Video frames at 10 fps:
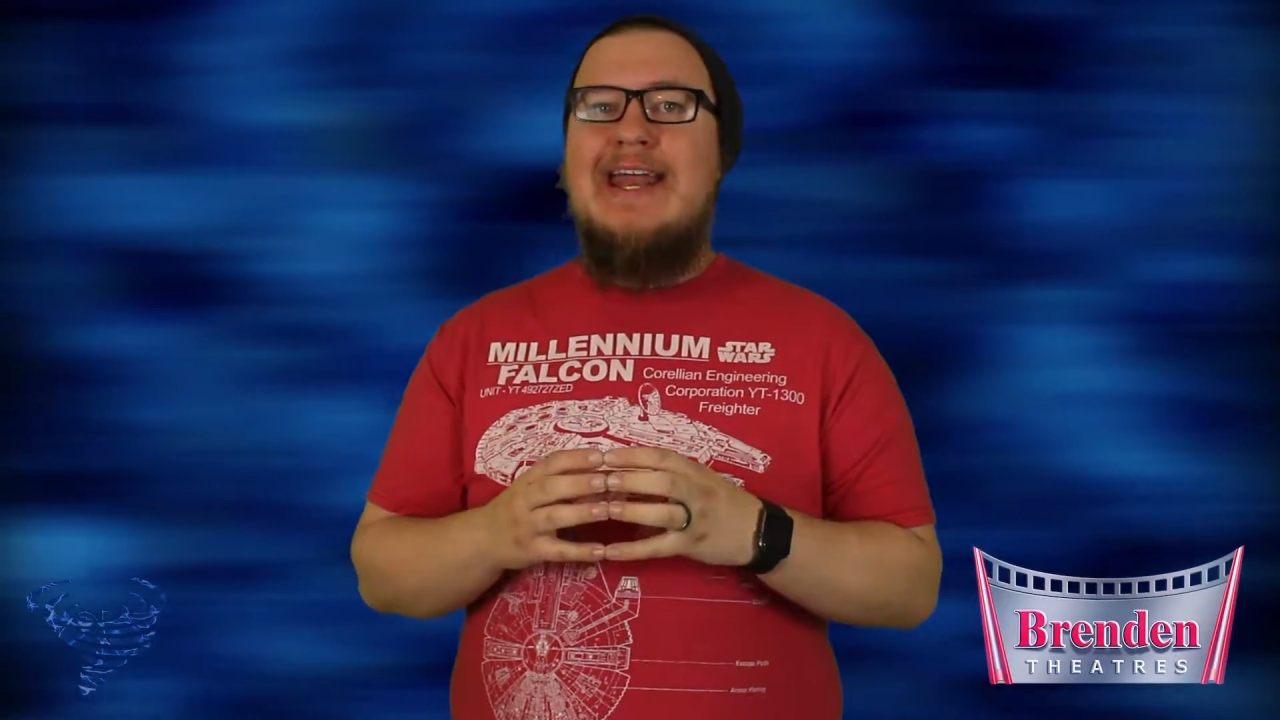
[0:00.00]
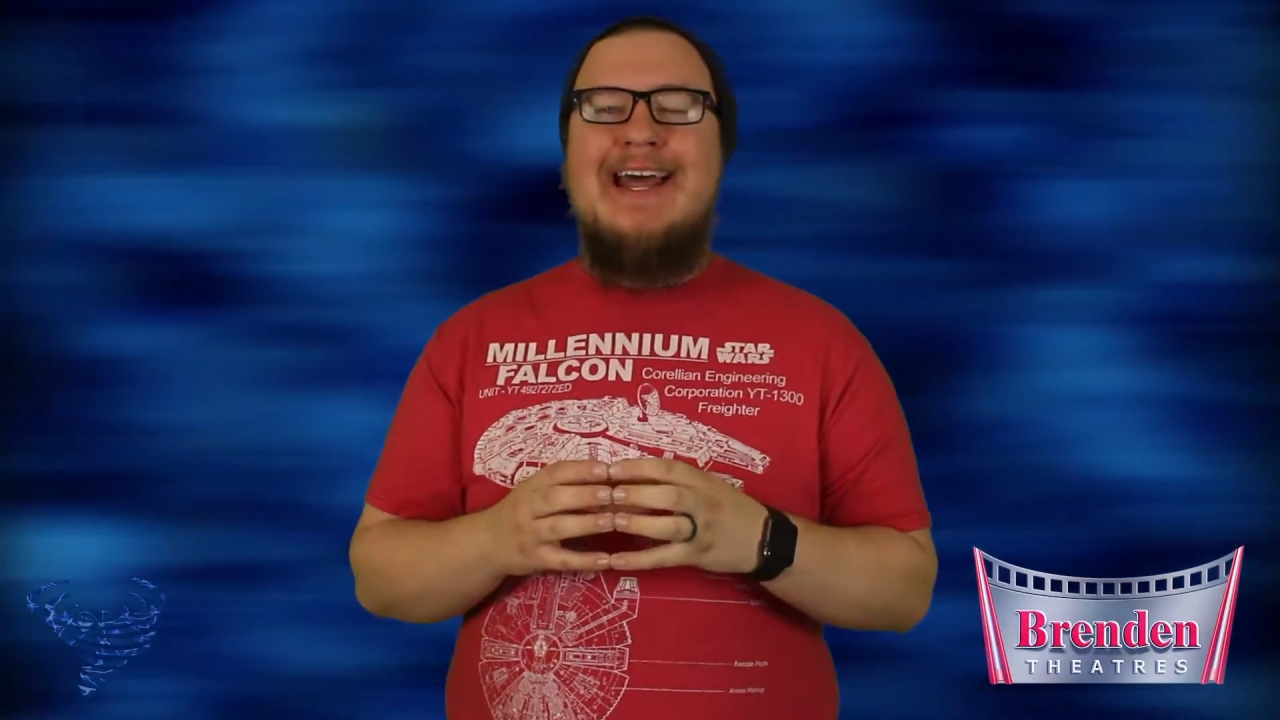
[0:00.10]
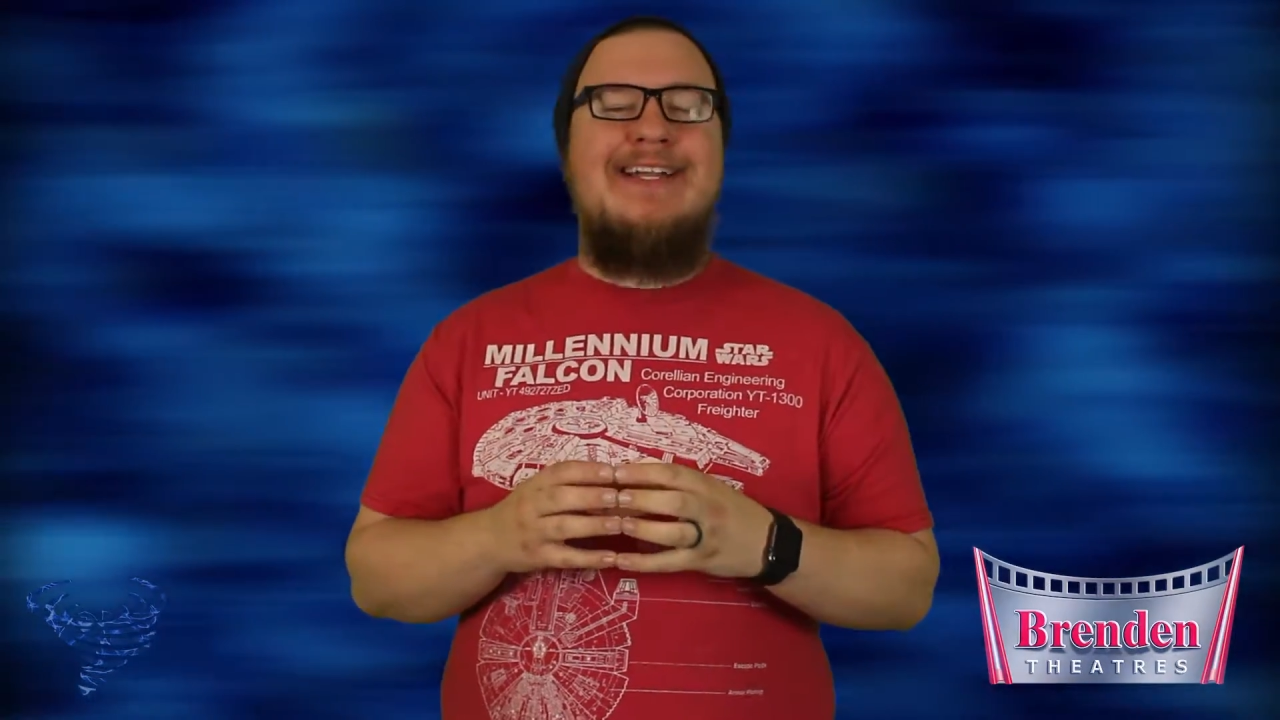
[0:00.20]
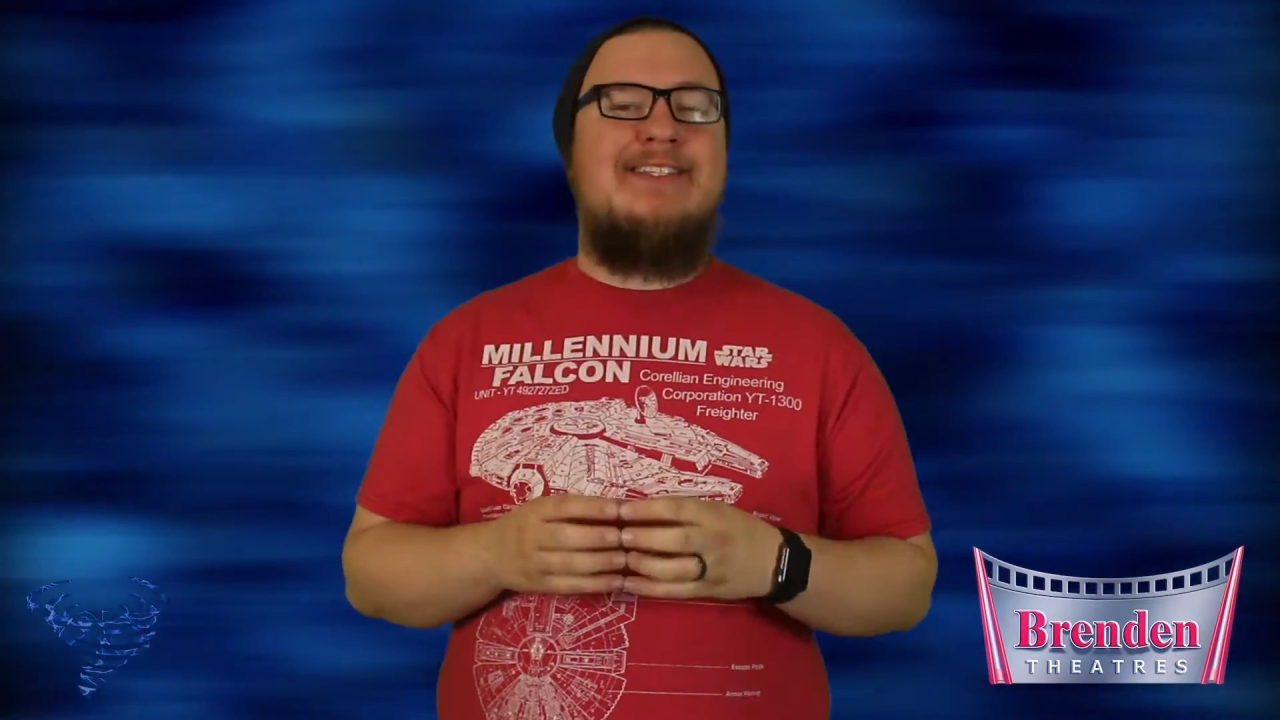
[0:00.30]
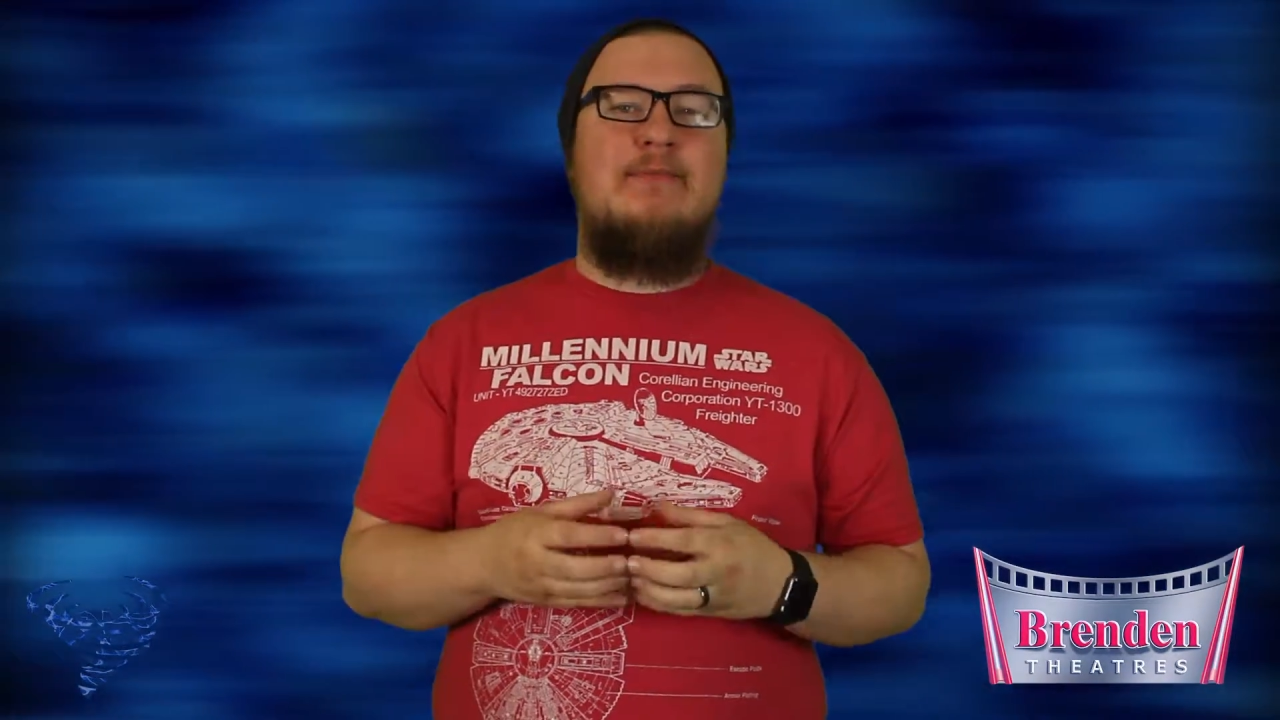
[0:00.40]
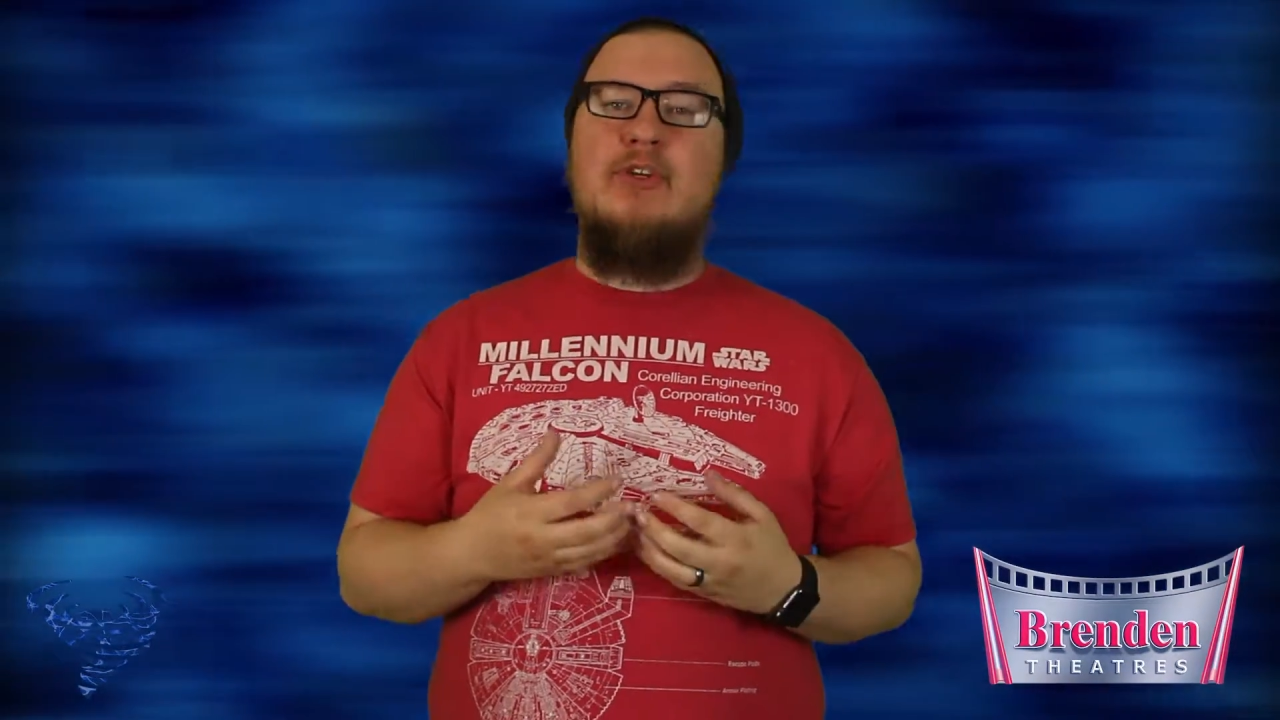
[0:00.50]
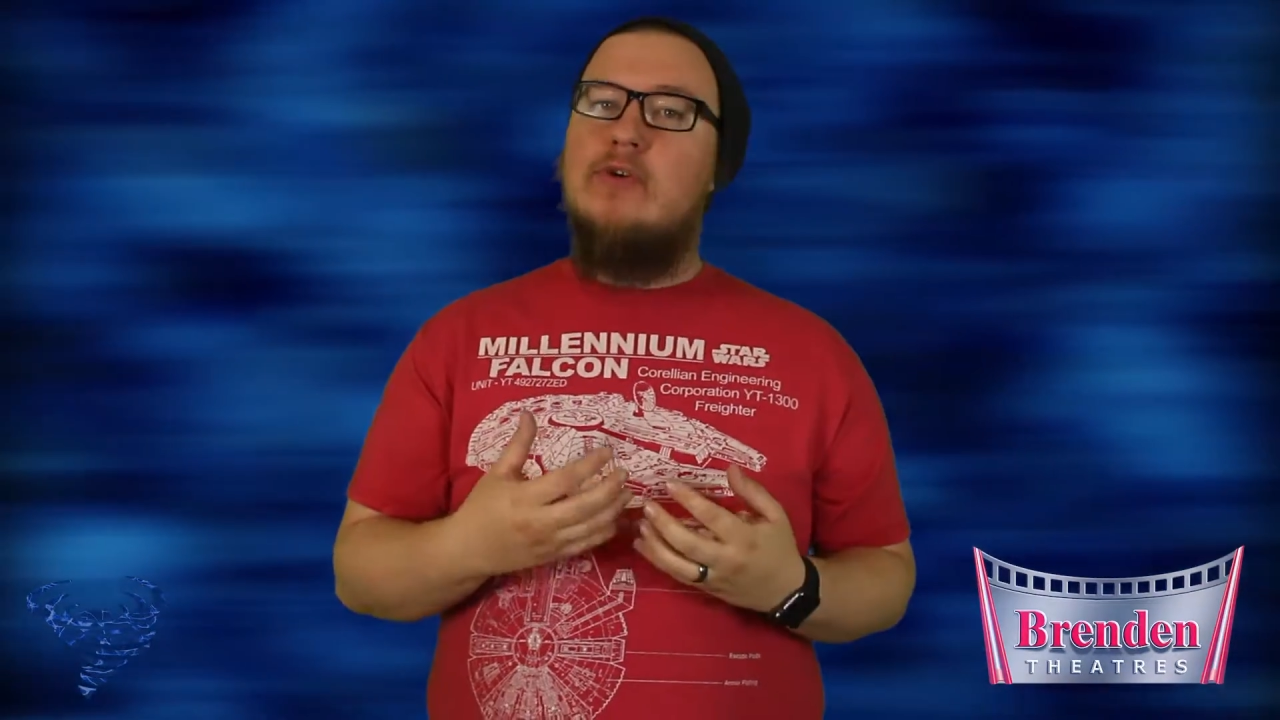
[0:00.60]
and had some